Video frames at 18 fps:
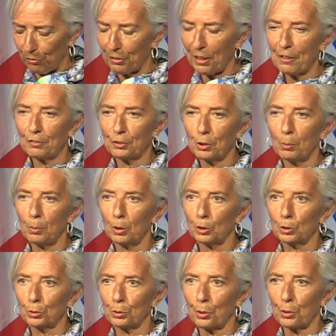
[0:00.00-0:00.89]

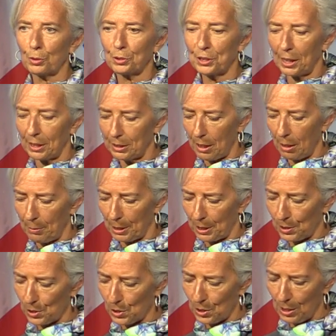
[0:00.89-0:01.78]
favorable growth
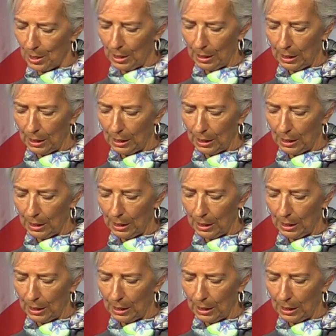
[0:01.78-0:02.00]
dynamics